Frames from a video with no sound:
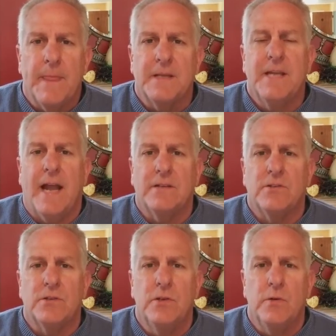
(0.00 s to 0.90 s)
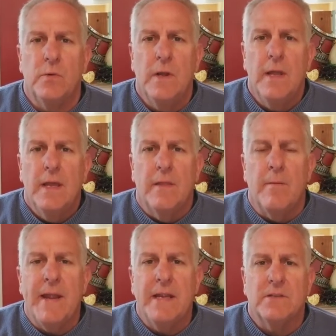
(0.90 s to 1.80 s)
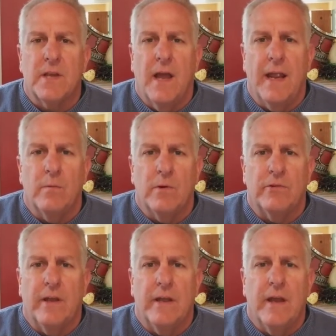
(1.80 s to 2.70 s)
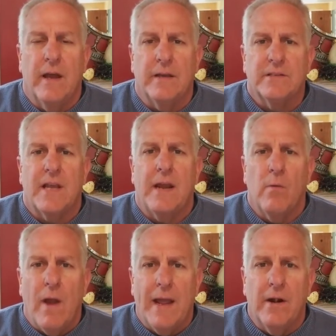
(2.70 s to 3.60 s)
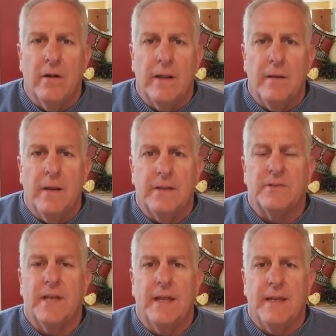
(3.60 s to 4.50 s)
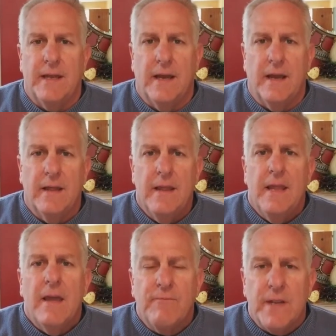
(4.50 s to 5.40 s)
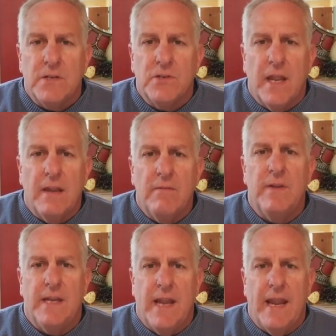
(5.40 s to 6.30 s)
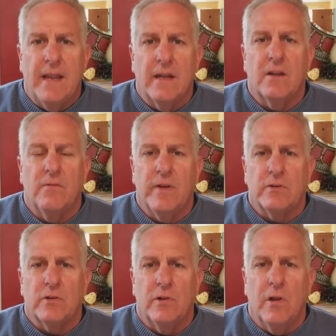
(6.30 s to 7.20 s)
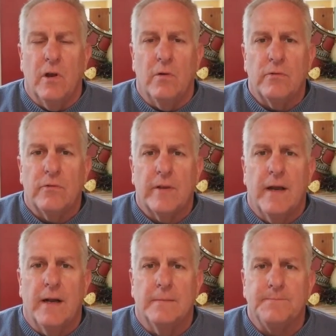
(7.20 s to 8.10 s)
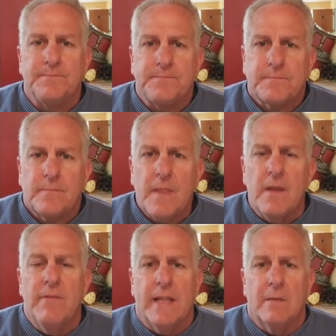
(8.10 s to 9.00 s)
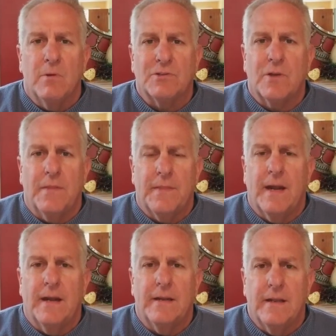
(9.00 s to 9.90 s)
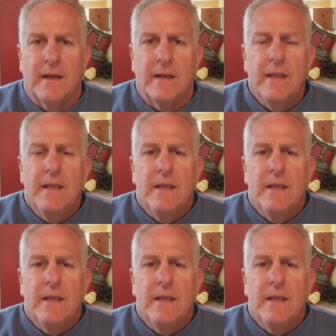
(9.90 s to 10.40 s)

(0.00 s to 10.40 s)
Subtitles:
attached to the main sign was a sign rider, and it said FHA, VA, and conventional loans available. So I thought I'd